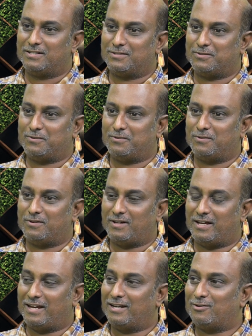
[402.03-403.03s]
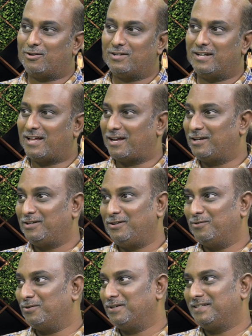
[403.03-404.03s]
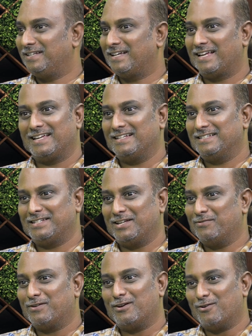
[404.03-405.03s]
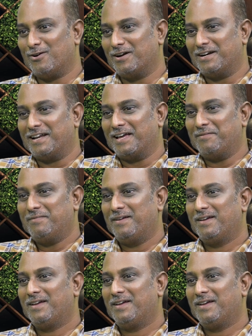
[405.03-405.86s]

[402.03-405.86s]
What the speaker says: So I thought that I don't think I can stay for a longer time.